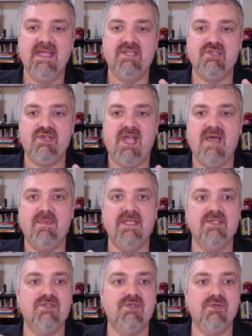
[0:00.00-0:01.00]
Its job
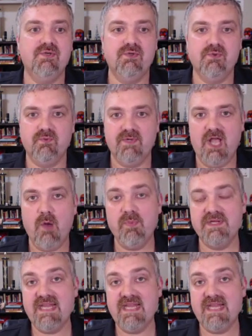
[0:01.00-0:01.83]
is to help